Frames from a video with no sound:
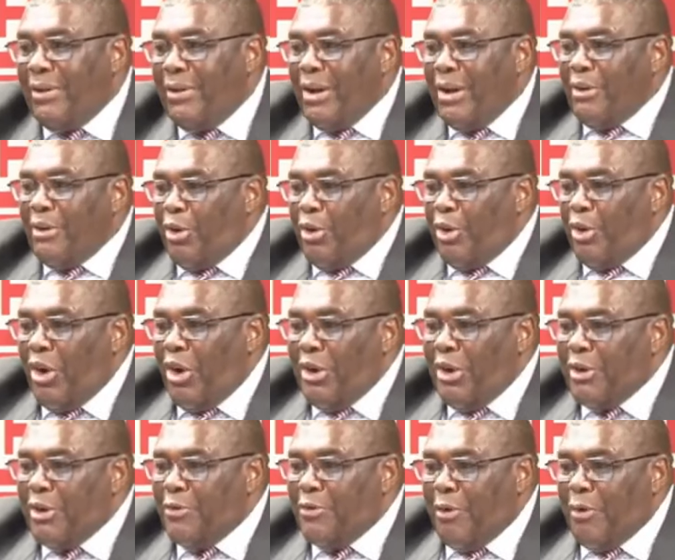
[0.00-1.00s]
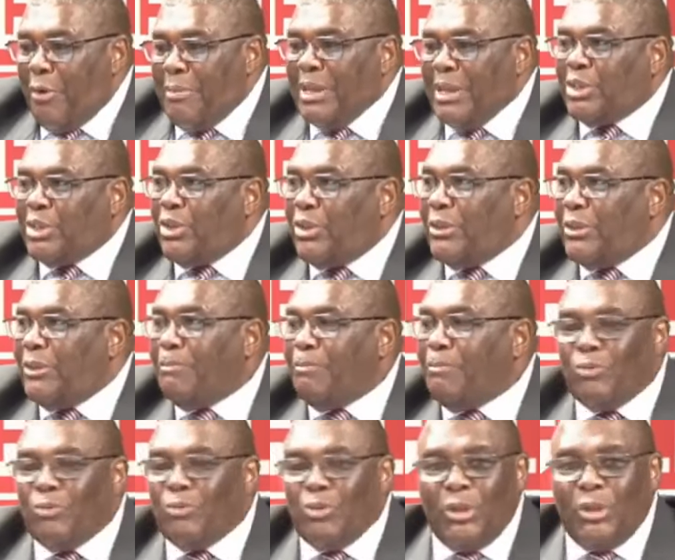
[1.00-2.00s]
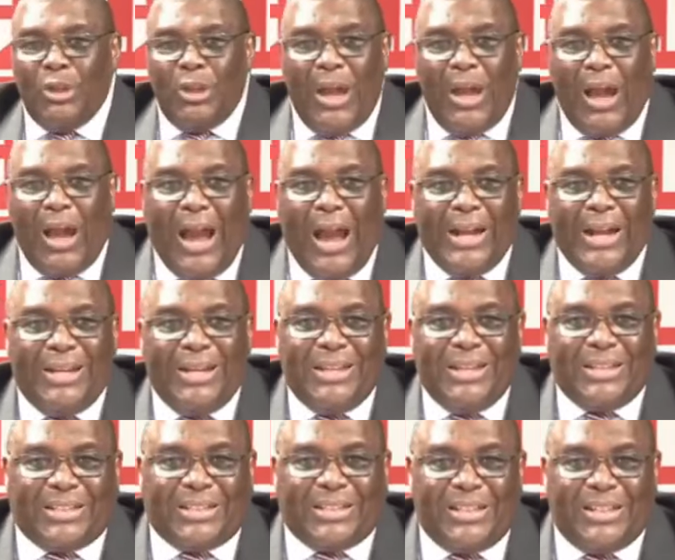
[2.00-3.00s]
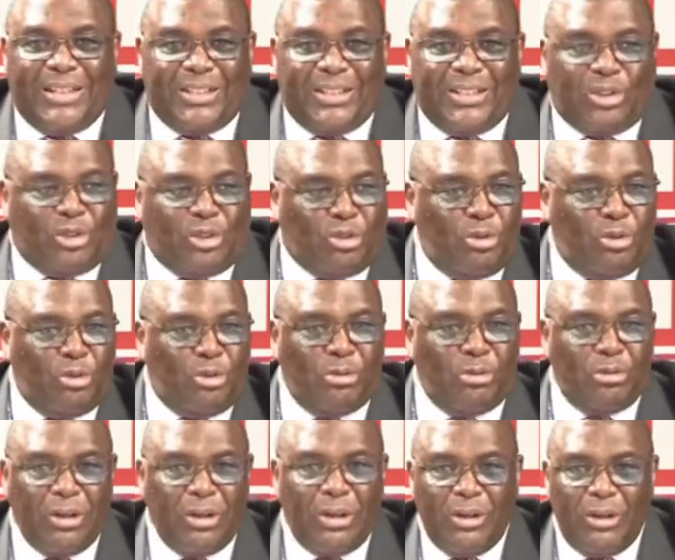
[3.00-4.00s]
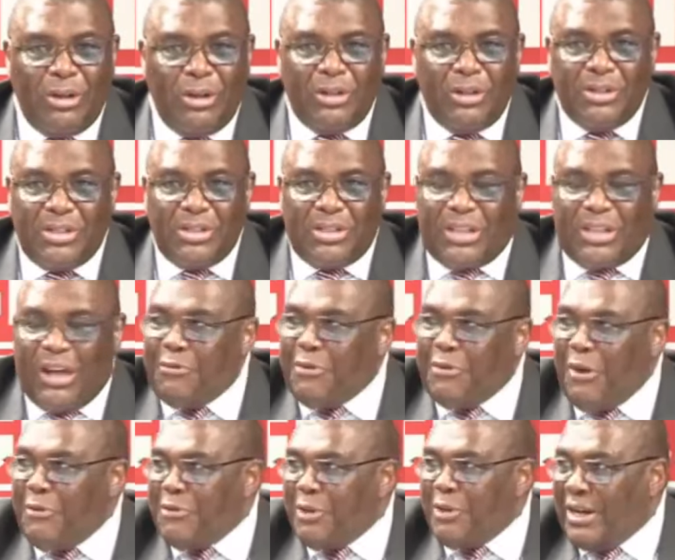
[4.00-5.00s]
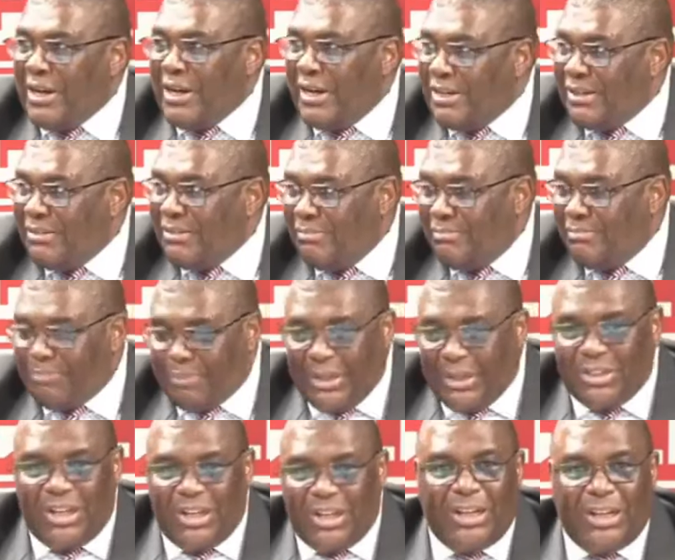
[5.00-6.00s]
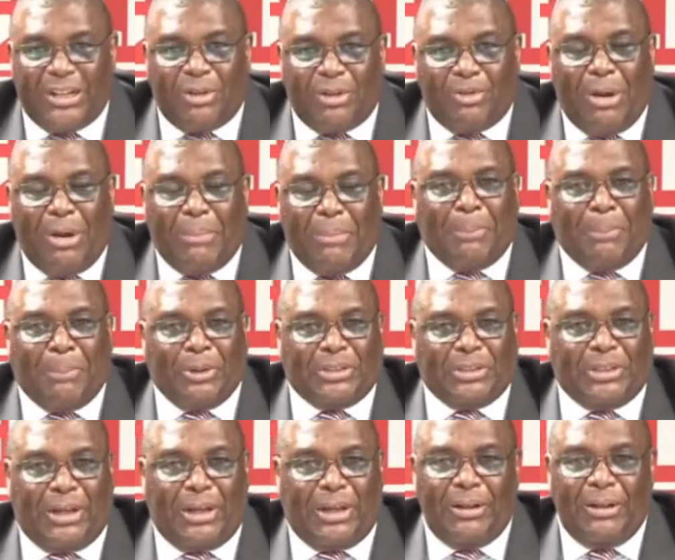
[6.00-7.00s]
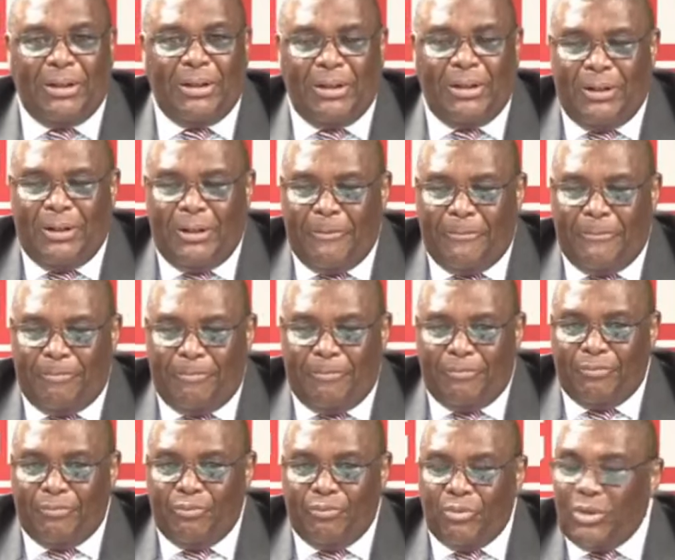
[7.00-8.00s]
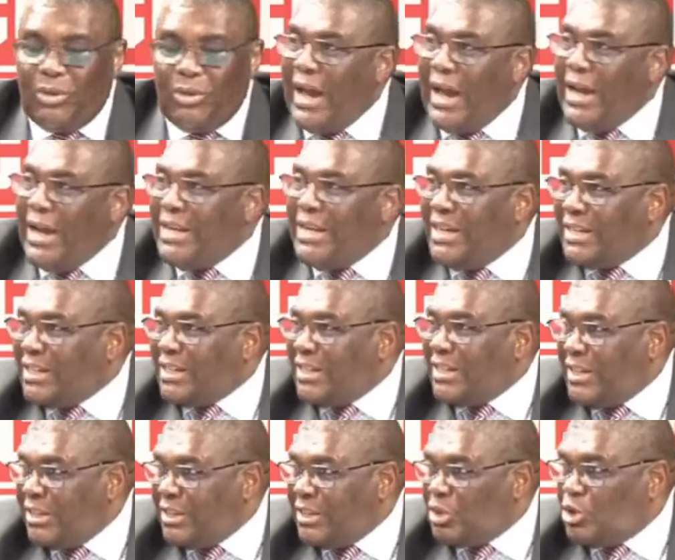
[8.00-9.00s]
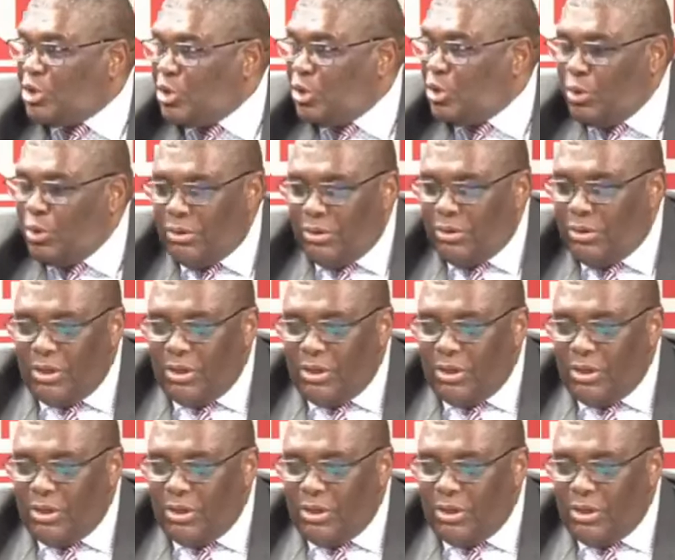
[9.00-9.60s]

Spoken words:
for your information, I linked this to South African President Ramaphosa. I linked this to,